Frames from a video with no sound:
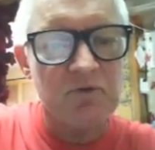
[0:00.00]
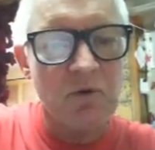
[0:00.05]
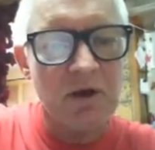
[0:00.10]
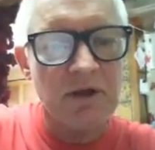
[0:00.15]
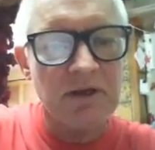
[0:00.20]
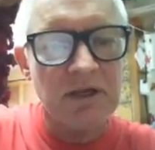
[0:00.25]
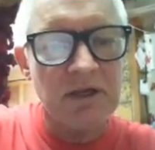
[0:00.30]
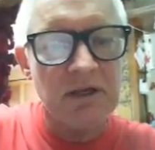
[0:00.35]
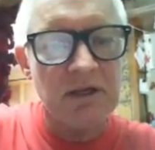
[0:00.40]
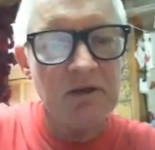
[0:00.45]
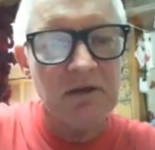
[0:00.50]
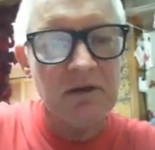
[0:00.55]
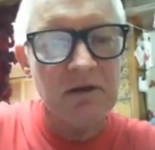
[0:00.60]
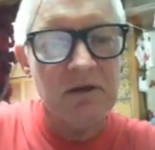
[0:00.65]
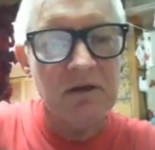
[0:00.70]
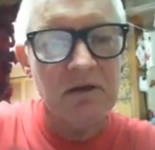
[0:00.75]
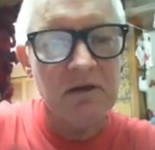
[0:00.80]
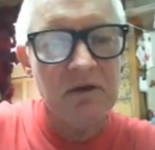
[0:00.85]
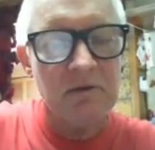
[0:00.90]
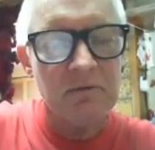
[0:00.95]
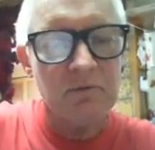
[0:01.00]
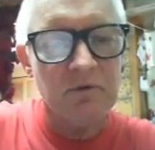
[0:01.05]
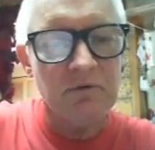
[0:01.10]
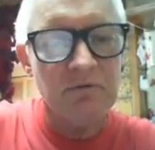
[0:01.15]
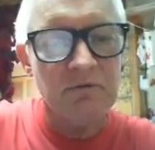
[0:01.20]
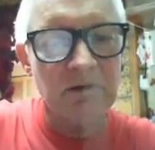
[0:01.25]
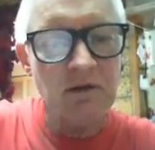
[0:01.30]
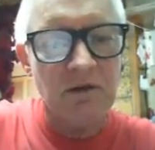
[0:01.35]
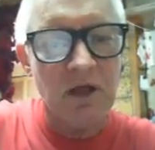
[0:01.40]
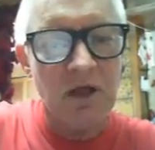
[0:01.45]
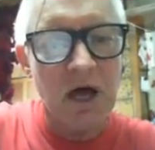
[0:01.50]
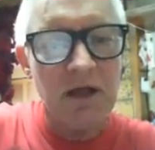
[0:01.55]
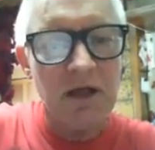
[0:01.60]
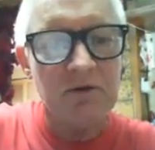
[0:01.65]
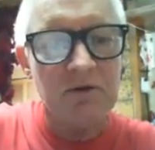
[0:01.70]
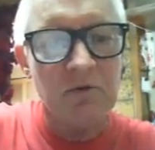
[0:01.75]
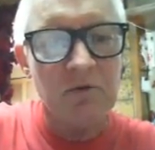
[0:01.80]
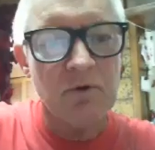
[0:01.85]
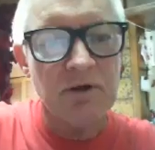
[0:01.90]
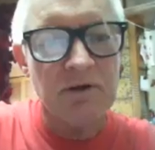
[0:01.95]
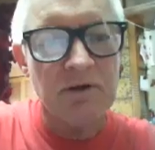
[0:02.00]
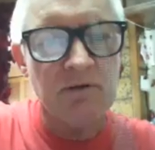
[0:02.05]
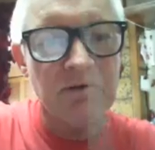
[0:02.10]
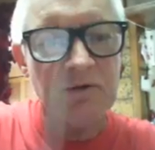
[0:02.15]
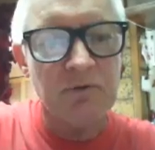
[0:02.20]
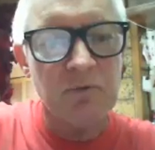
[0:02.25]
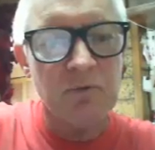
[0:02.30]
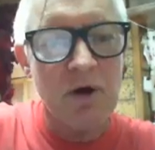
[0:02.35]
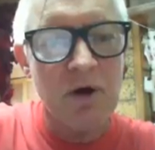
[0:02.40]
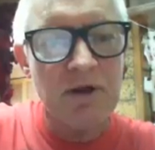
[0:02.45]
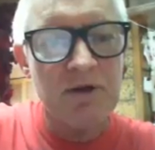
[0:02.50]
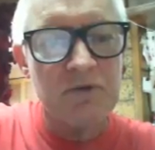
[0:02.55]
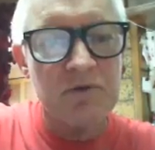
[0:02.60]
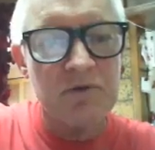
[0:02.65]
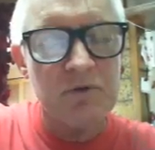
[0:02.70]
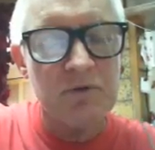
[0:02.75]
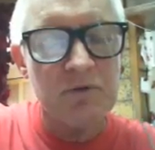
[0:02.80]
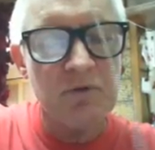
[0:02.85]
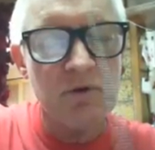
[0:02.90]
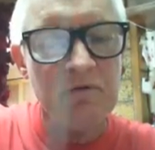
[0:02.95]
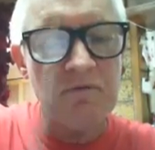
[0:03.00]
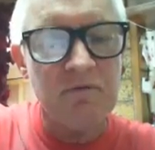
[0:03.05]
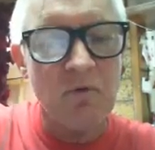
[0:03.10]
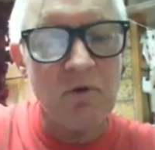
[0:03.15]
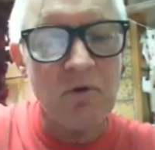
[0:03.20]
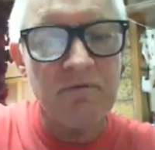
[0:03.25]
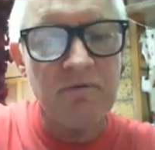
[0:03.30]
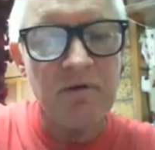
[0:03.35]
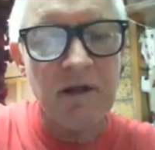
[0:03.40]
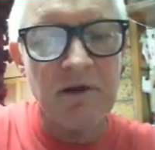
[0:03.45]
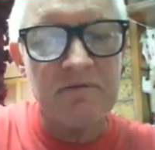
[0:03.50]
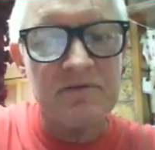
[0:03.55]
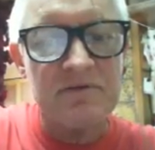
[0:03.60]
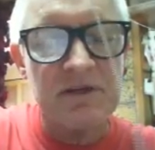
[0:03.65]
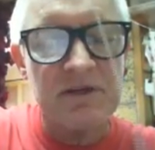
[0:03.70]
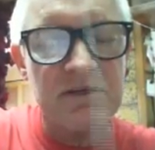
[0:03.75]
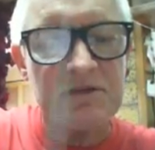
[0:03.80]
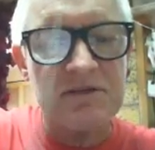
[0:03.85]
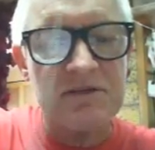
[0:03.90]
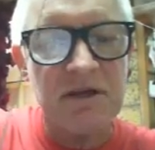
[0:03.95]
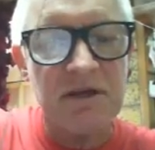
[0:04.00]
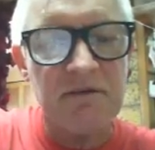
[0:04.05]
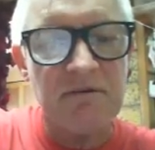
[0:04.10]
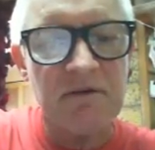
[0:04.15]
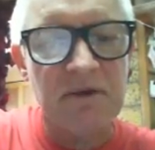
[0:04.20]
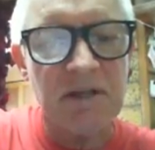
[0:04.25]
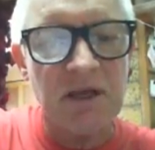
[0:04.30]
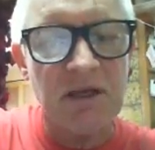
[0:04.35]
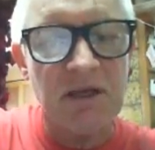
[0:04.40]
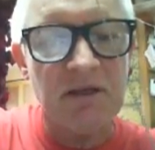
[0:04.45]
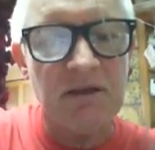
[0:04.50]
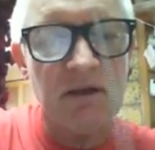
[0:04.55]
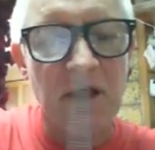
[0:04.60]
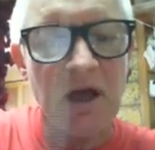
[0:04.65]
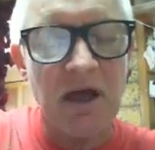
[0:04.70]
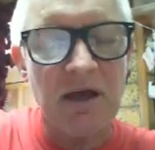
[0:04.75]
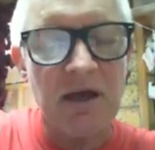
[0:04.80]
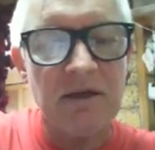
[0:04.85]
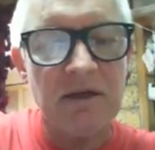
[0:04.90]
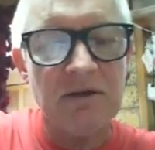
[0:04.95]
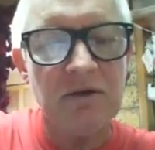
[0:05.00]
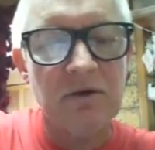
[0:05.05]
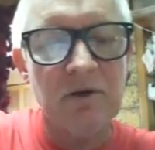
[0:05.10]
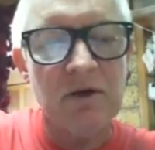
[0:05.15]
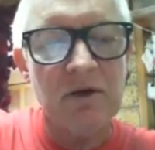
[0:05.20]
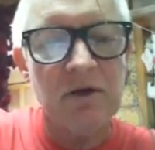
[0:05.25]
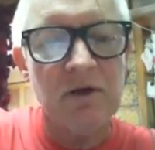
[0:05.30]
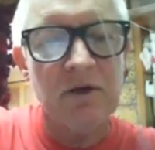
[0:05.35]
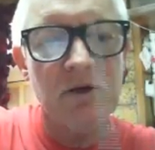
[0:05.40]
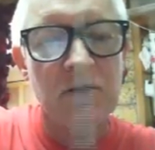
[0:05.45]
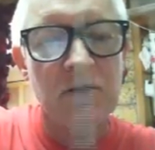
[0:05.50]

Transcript: 20, moving a lot. 21, 2, 3, 4, 5, 6, 7, 8, 9,